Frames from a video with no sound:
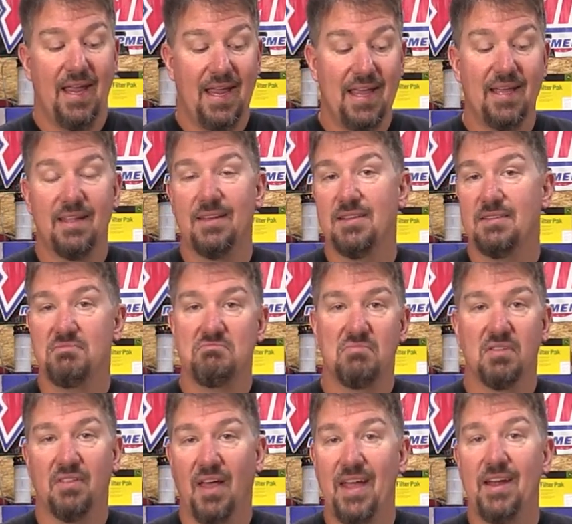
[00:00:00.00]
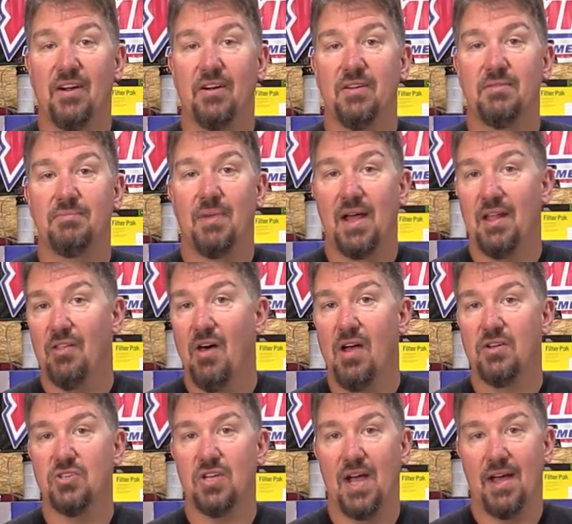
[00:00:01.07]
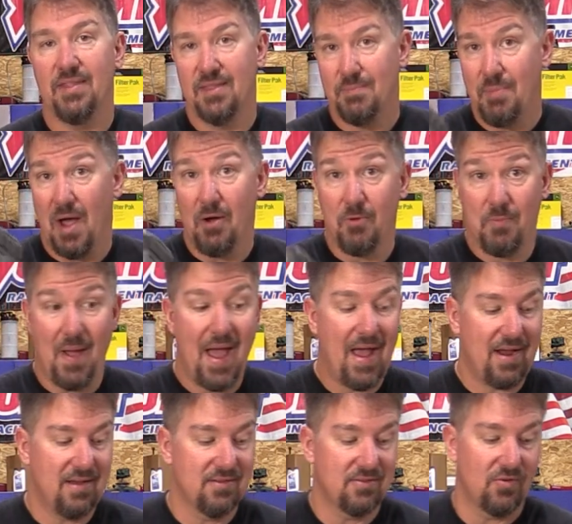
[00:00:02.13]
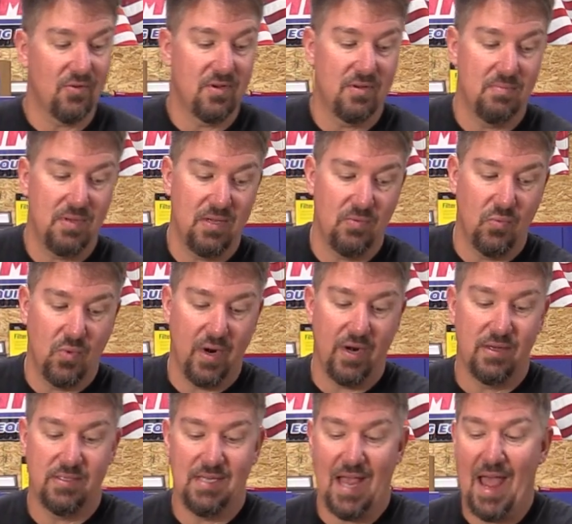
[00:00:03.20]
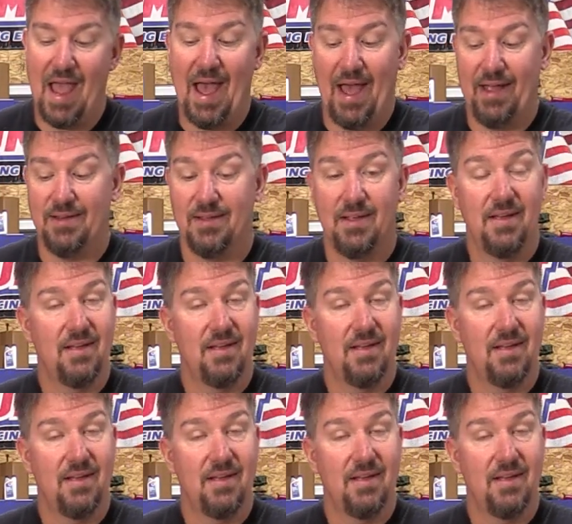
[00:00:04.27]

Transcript: and lighter by a long shot, the power pack is going to be where it's at.